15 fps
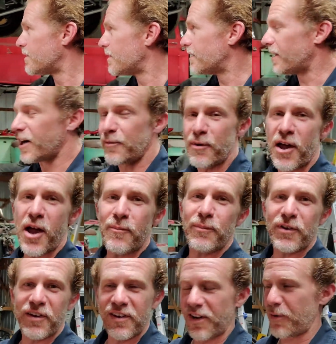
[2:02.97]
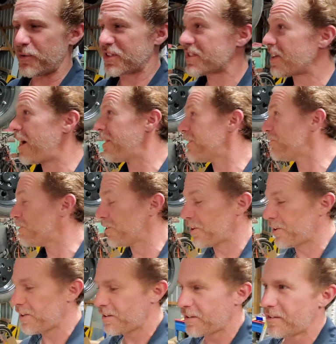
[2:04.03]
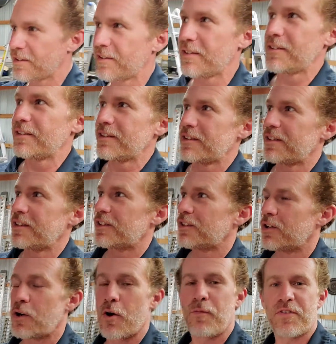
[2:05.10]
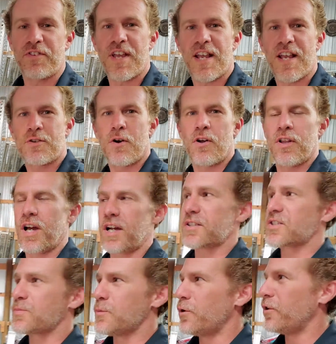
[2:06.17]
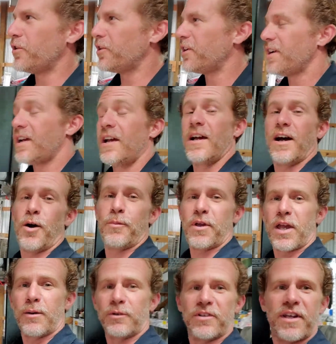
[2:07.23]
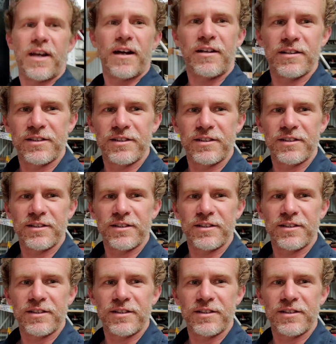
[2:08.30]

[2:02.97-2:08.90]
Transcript: I'm happy. I'm excited, really. Hopefully things go a lot smoother. I'll be able now to